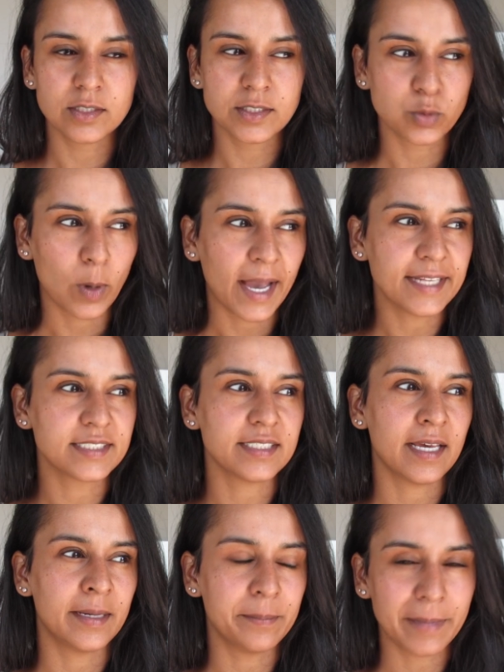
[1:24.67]
sweat
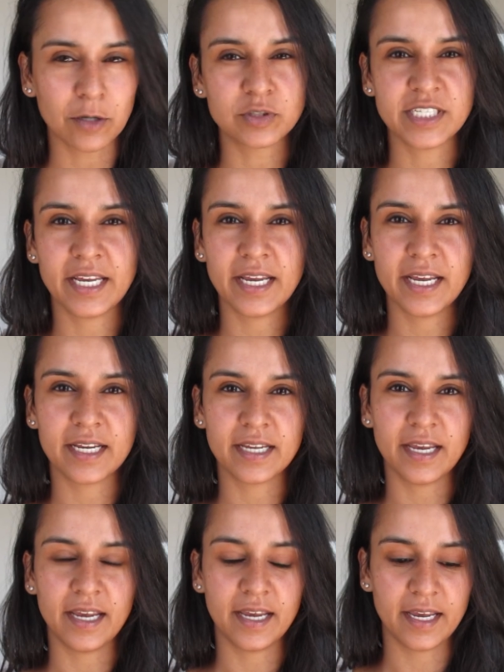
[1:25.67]
and
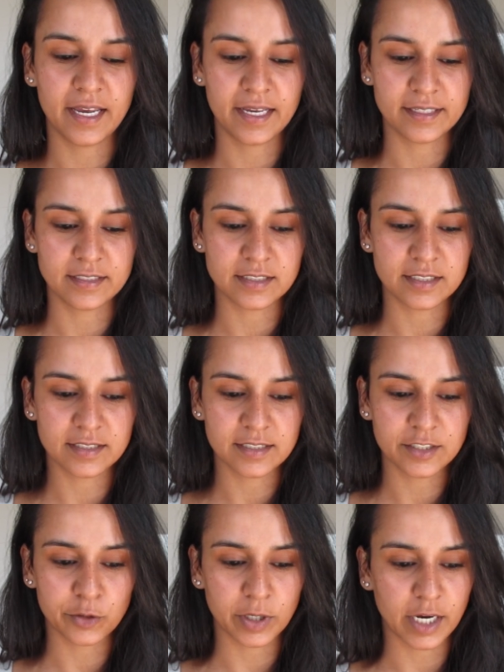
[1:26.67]
melting, and
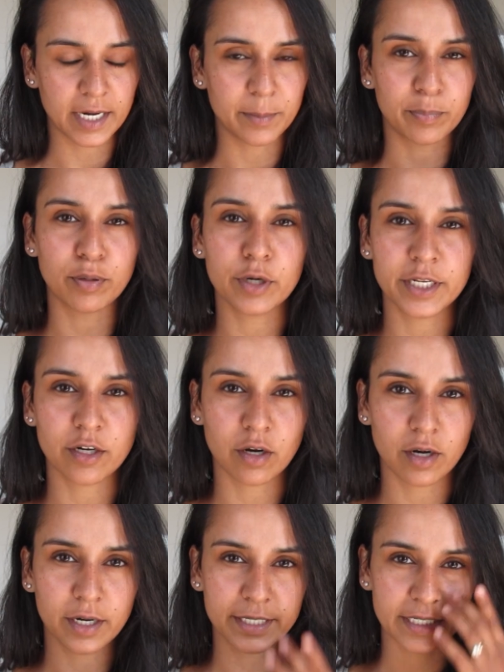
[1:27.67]
you can kind of put it
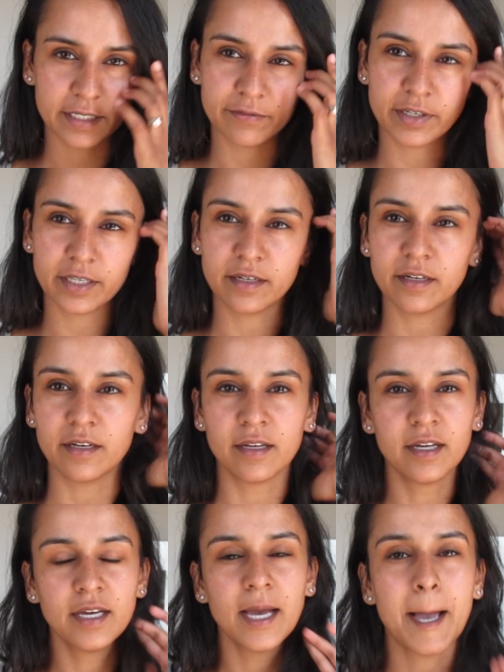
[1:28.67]
on
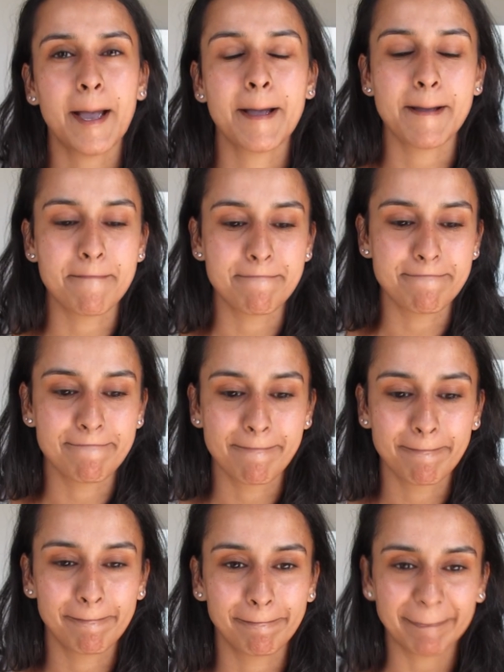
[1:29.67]
even
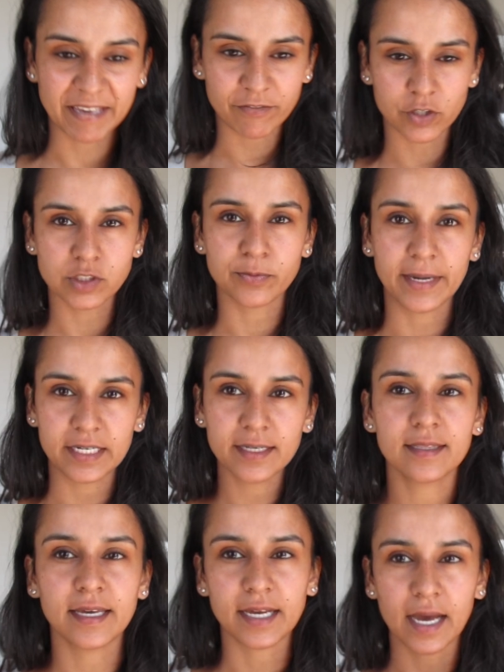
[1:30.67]
if you're
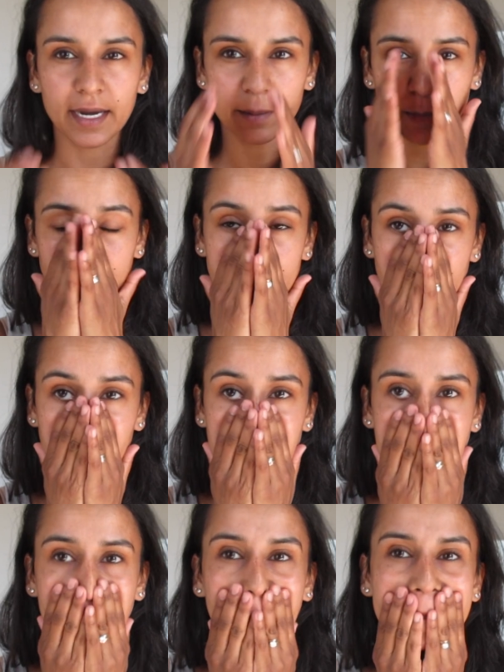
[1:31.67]
sweaty like I am right now. You
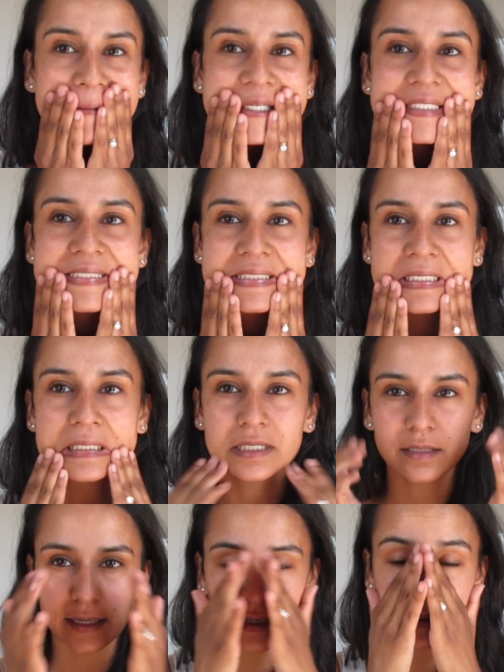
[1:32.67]
can probably
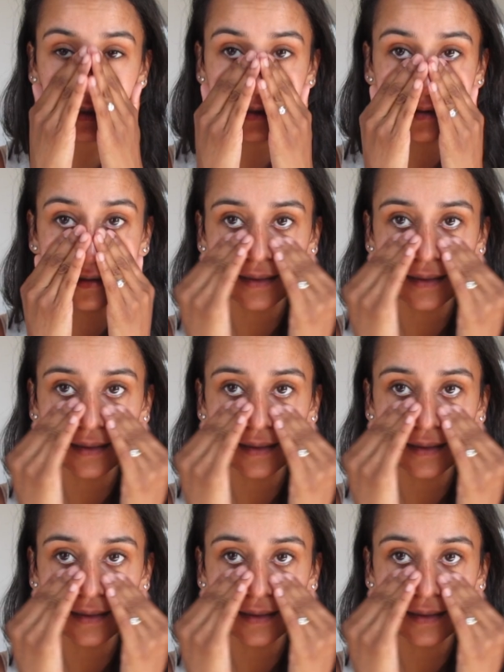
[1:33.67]
see like